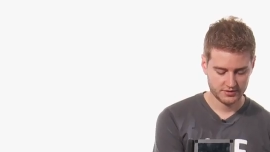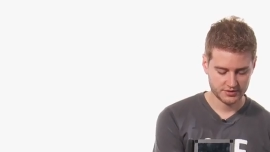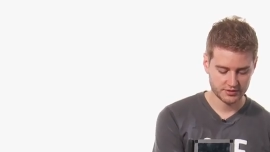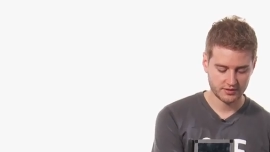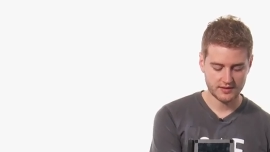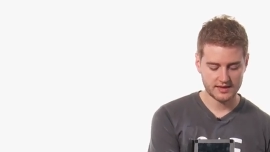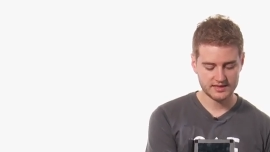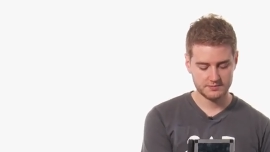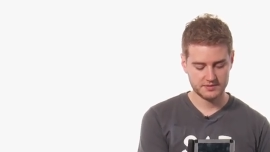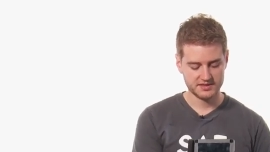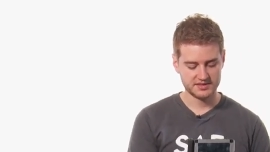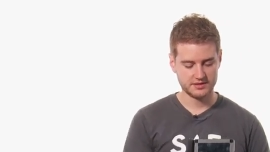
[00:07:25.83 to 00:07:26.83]
So the last
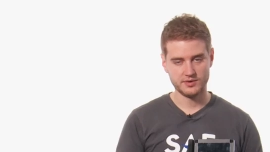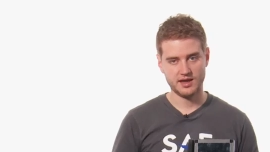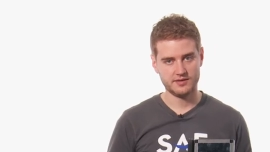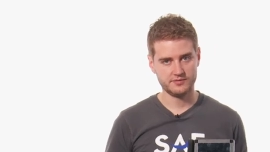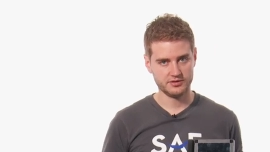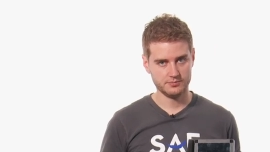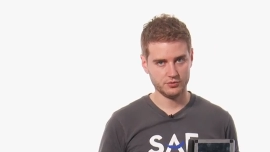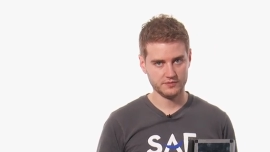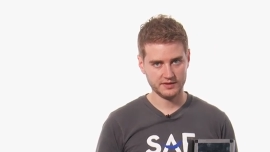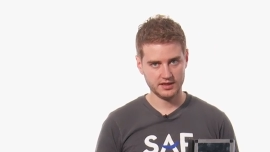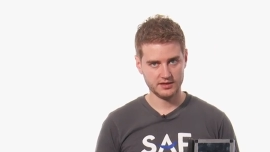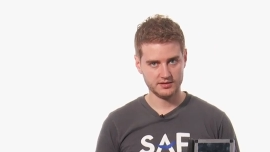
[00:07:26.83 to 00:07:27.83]
piece that we have in the MoVI
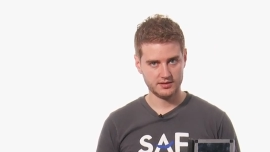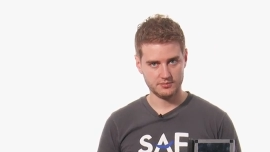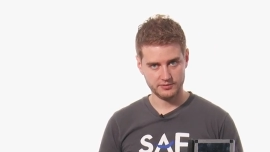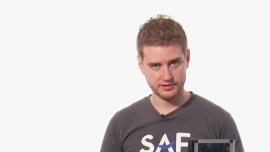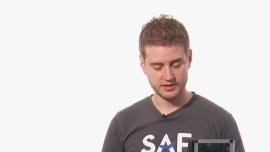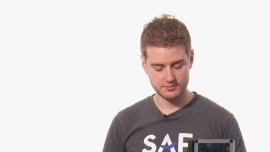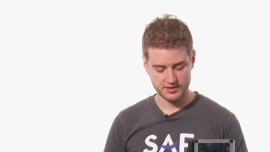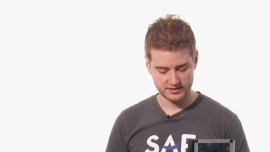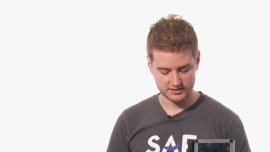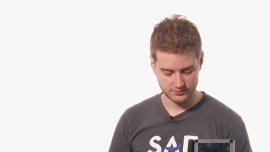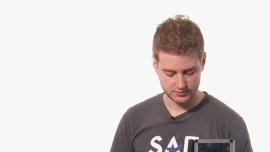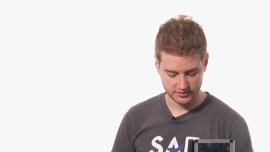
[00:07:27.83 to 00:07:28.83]
kit that really
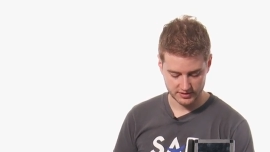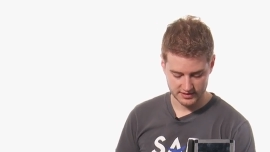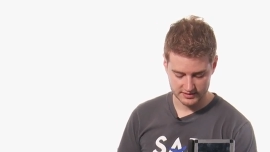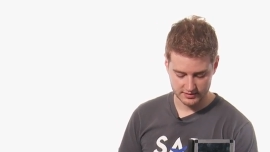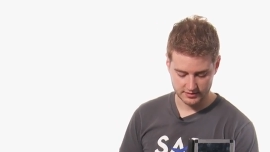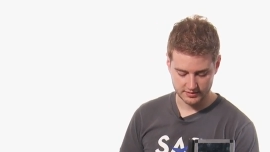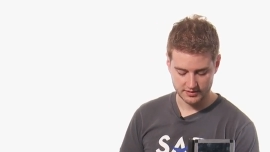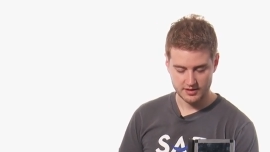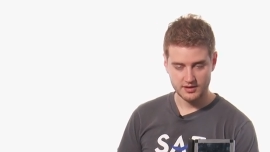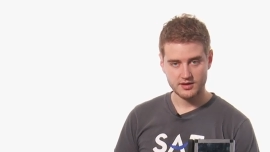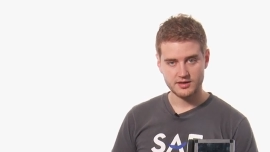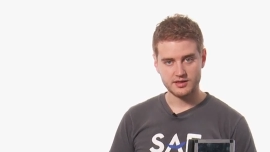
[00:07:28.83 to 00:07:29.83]
makes it work nicely
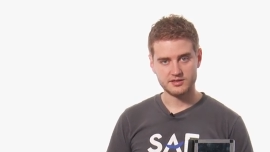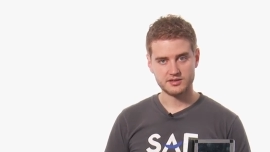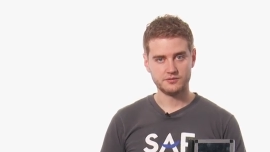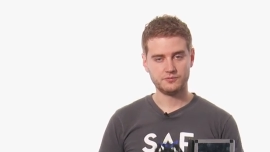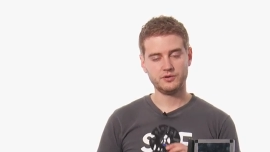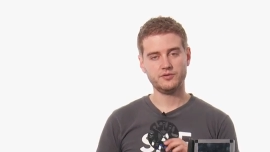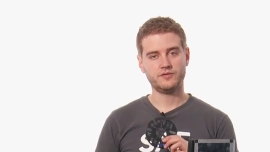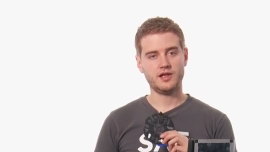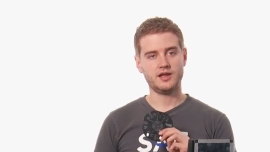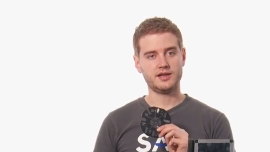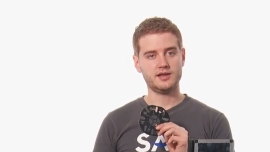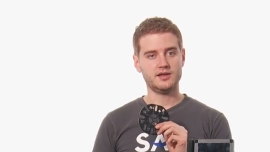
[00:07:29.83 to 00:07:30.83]
is the
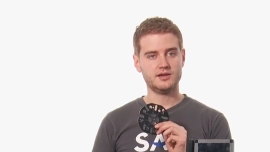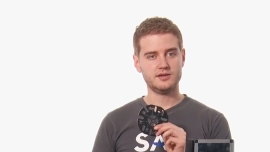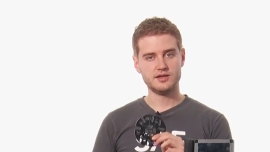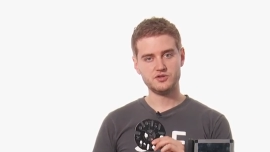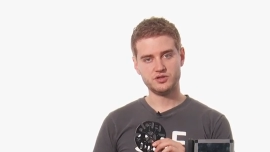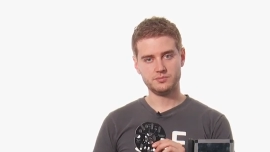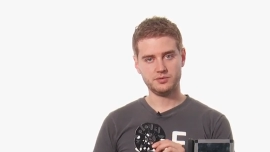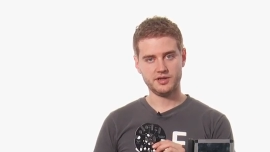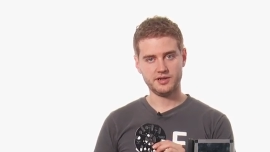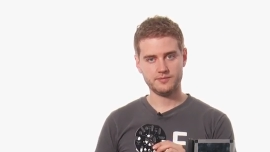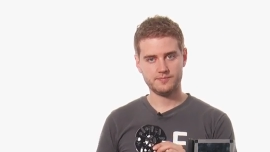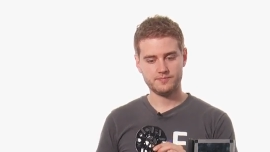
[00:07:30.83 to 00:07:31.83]
FreeFly Ninja plate.